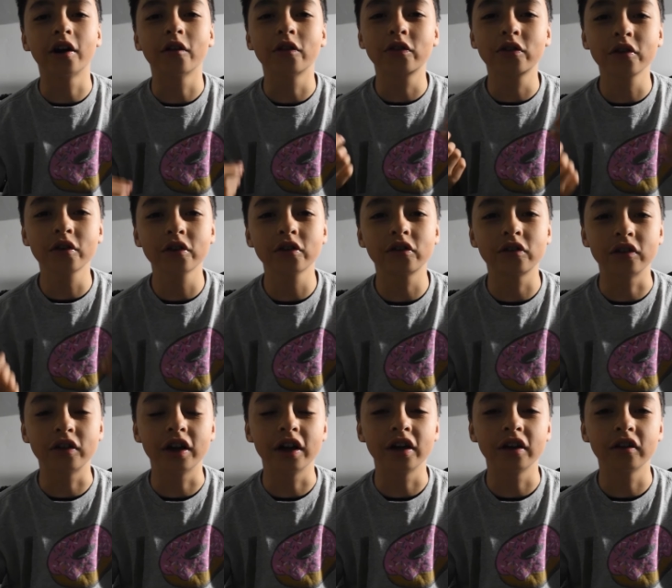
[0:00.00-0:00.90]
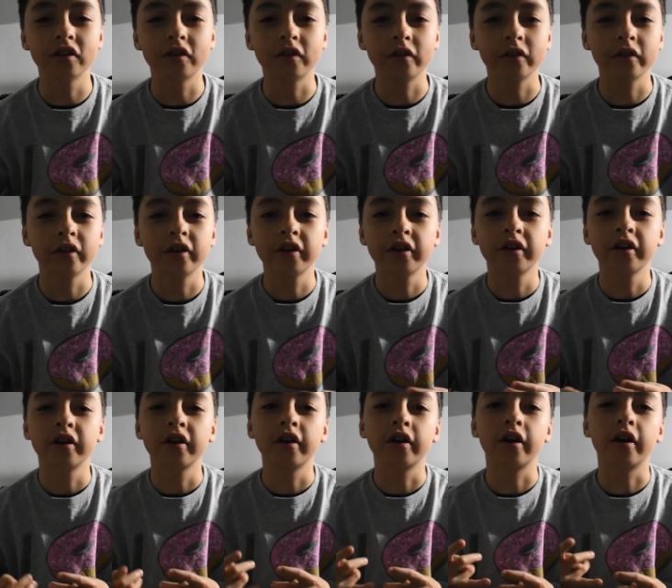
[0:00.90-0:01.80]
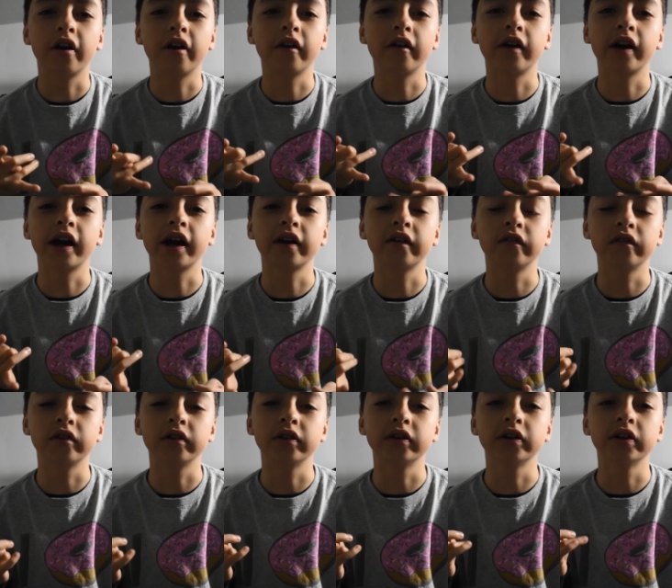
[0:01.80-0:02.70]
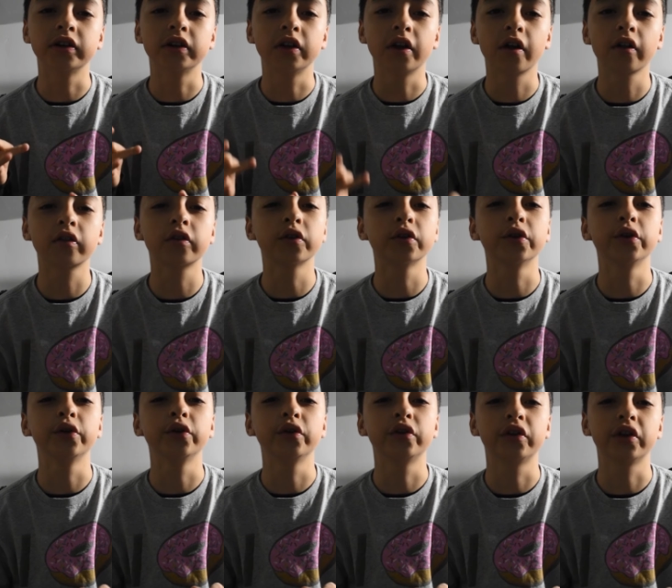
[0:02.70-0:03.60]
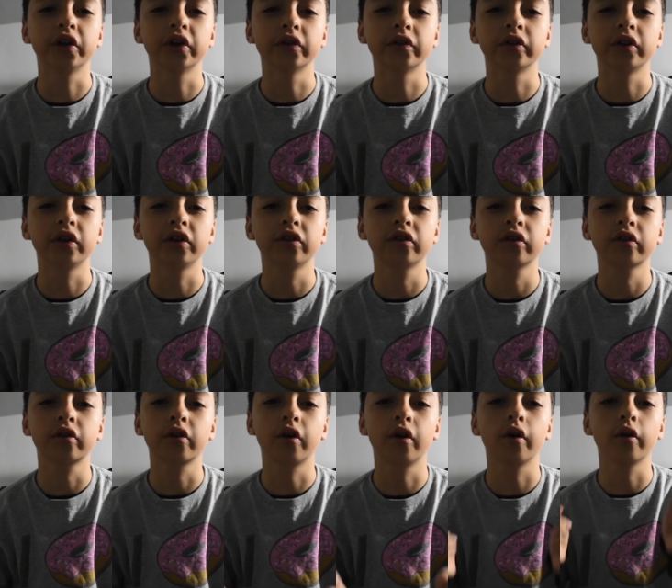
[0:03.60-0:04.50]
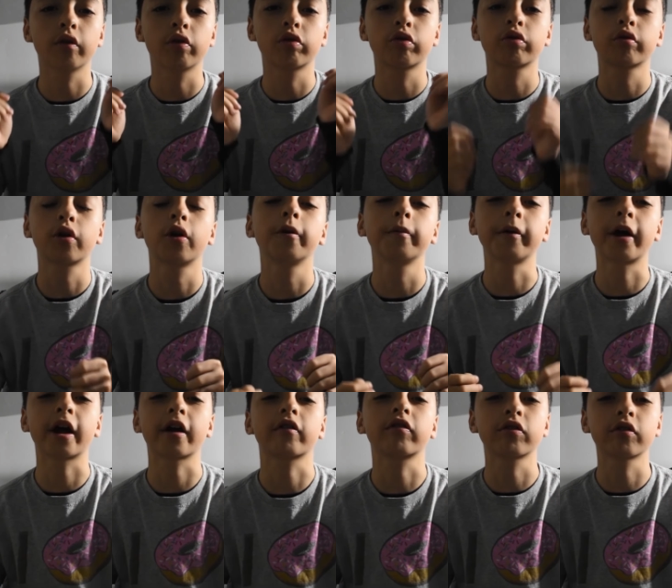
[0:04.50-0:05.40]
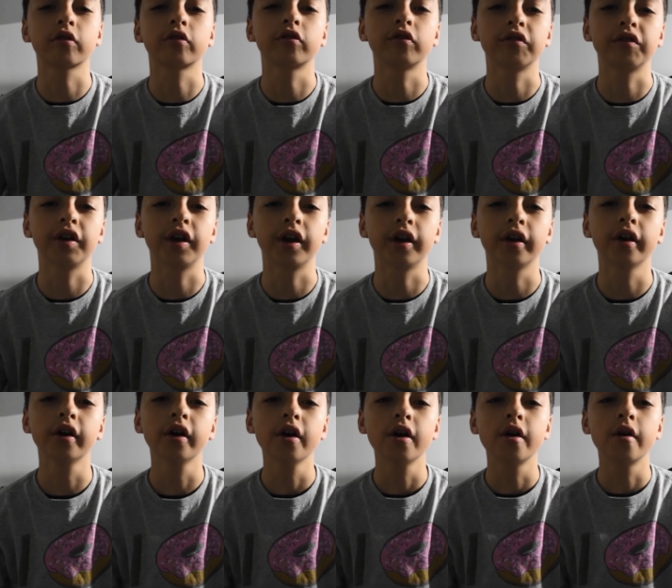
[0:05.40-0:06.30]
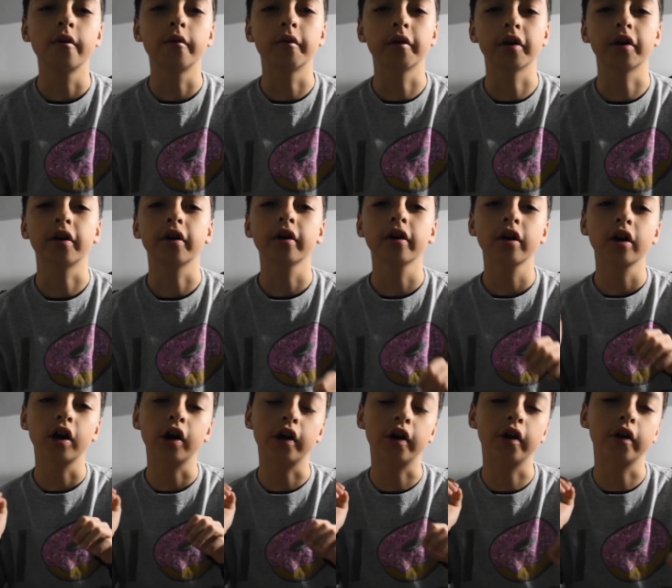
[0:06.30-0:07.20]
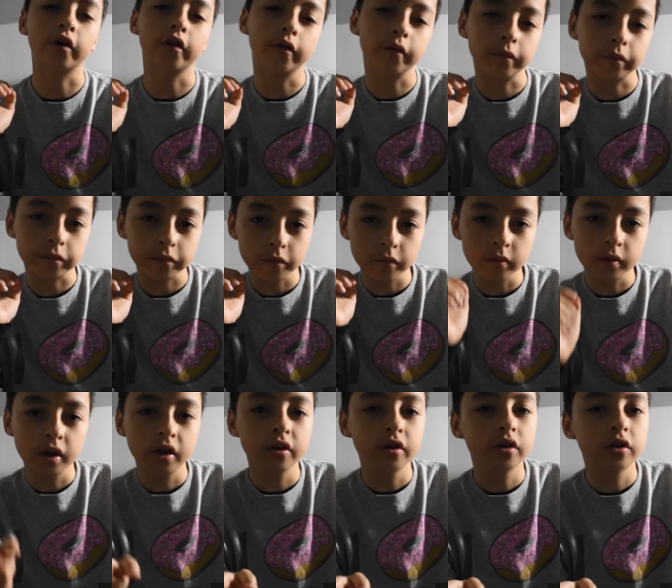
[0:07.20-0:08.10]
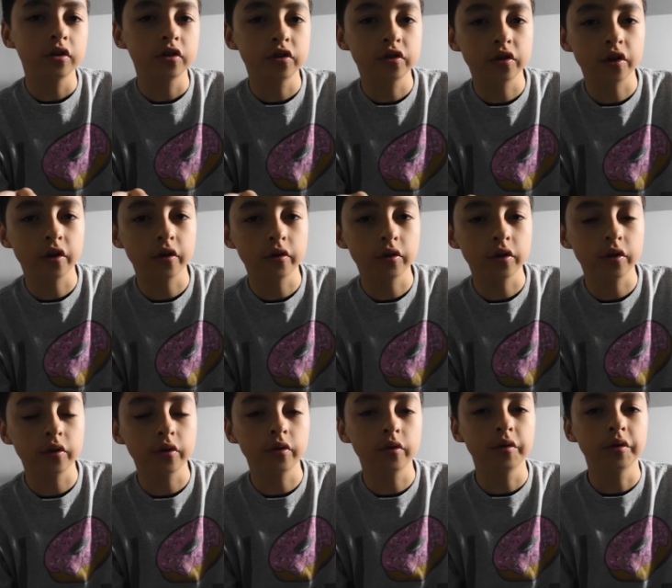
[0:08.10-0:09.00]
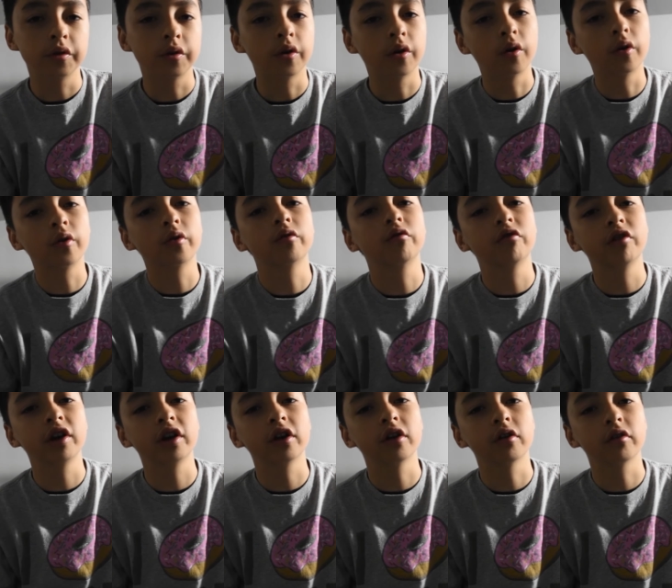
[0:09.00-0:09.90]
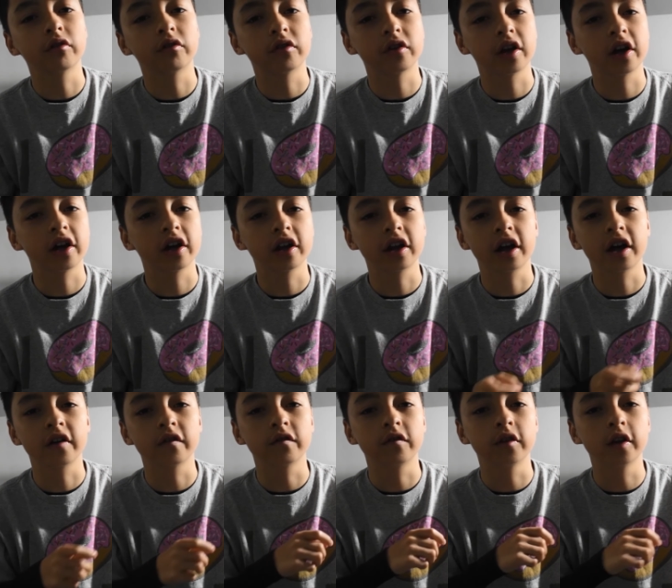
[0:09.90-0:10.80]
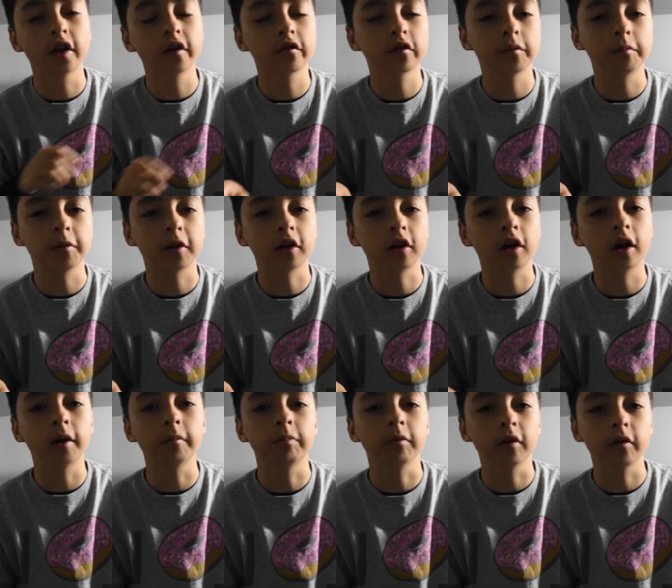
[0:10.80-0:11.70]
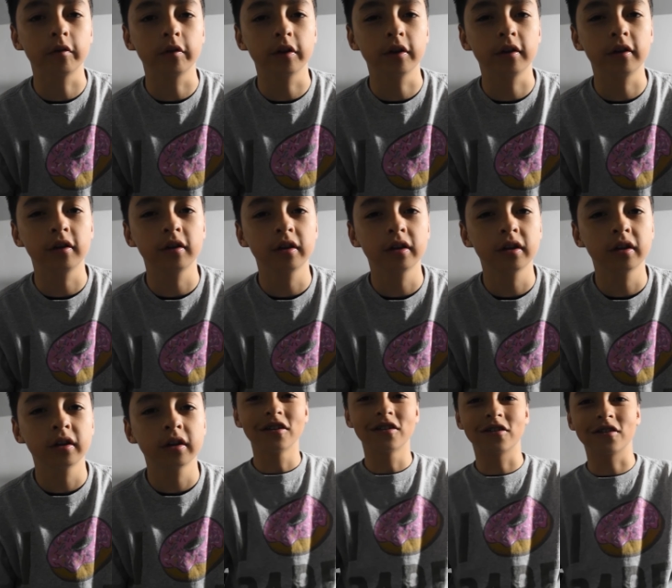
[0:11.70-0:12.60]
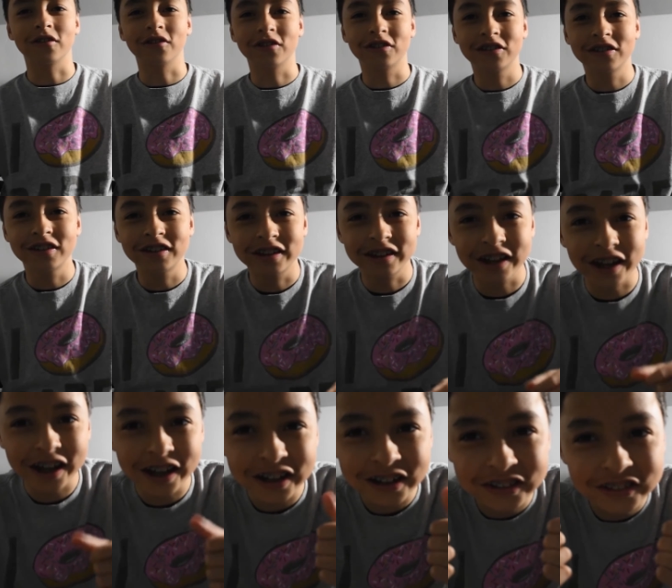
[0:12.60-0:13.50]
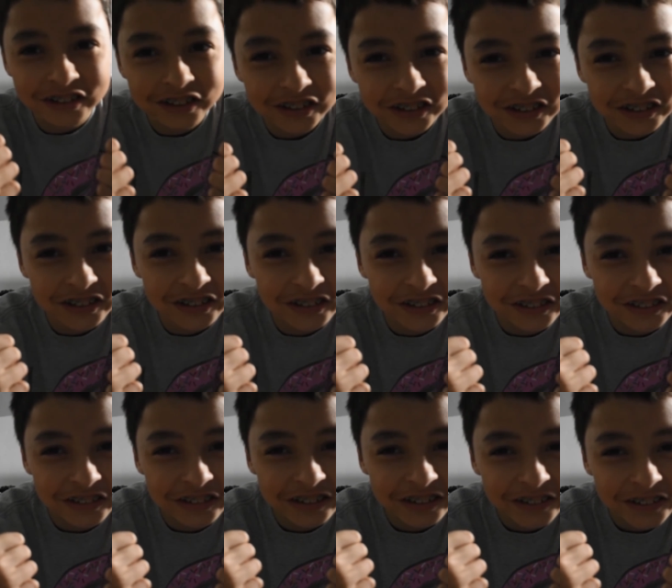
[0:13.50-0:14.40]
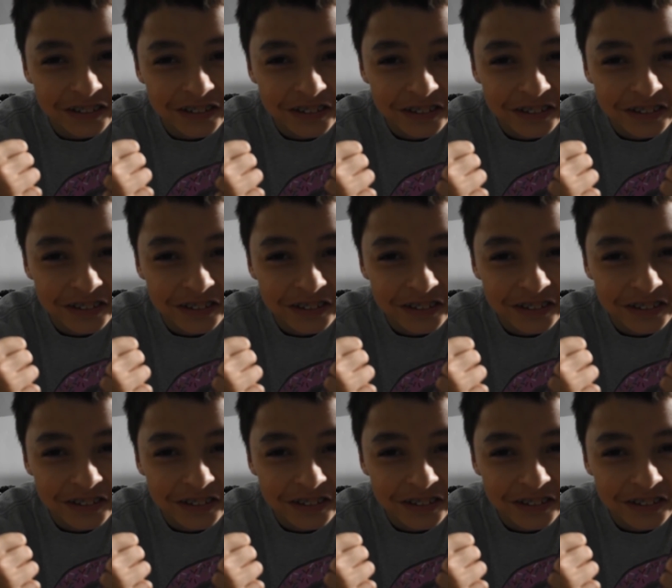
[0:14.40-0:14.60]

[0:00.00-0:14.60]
on Thursdays, I'll have another new series called Throwback Thursday, where I'll show you old videos that have never been uploaded. So stay tuned.